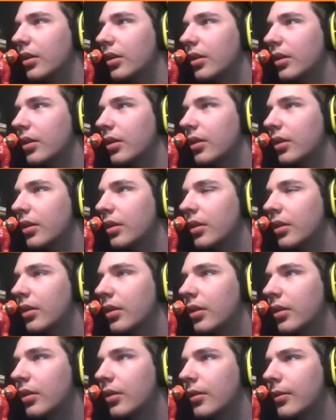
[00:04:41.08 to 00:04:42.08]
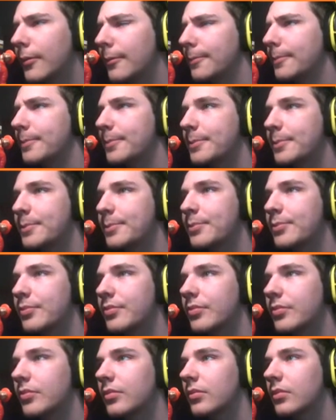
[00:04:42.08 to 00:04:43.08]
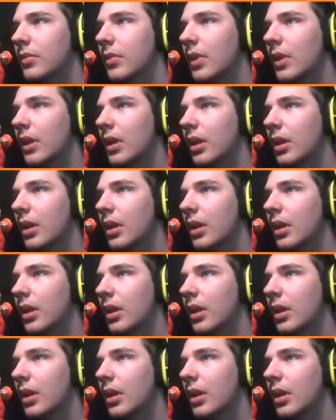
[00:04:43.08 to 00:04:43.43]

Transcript: [no speech]